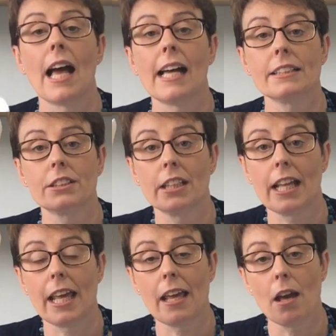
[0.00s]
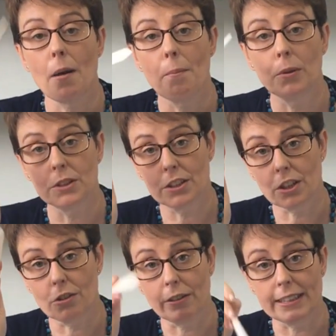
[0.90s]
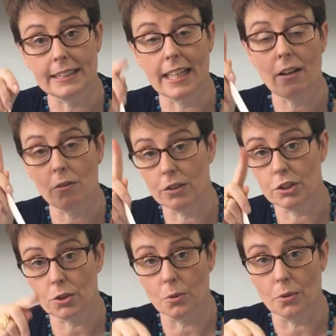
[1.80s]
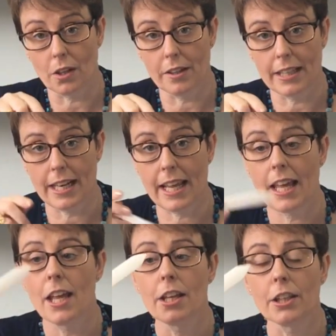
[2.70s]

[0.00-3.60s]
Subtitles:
actually puts the crease in it or the score line in it.